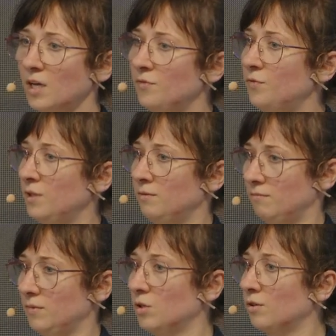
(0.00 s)
if we
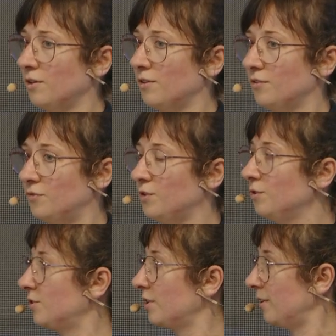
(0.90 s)
look in the
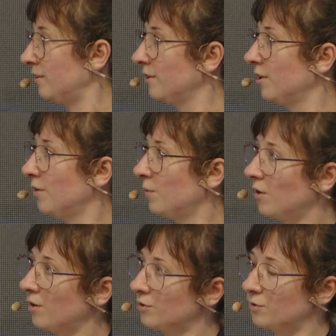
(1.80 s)
future, we
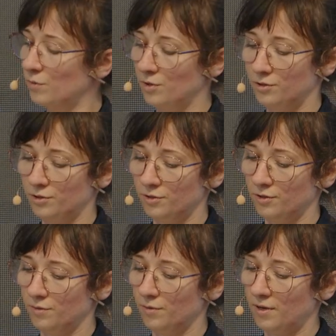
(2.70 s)
also want to
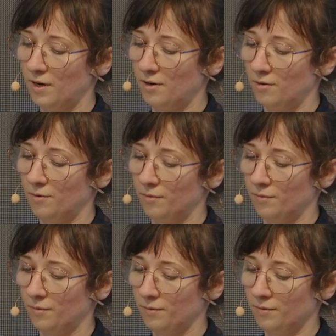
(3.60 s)
know
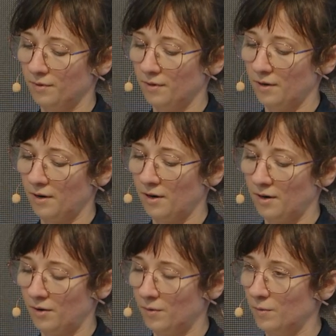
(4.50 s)
how
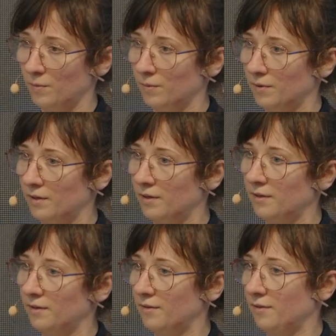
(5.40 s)
how
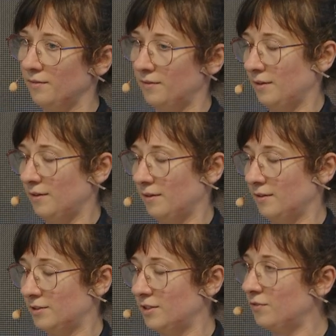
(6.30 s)
uh, the
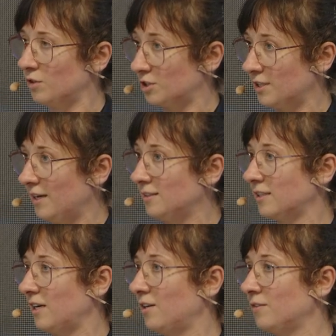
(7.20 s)
seafloor changes,
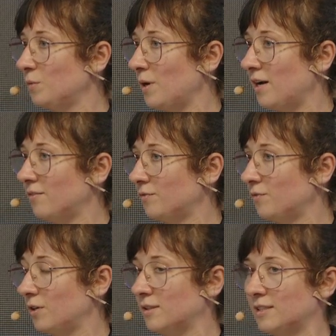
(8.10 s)
and we have,
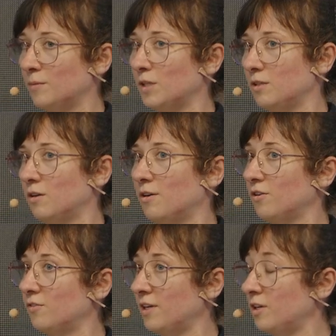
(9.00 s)
for example, a lot
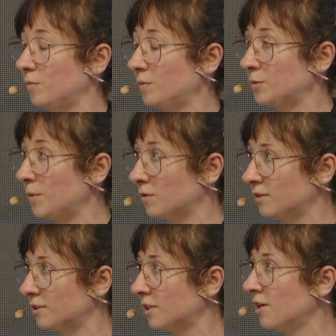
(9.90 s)
of unexploded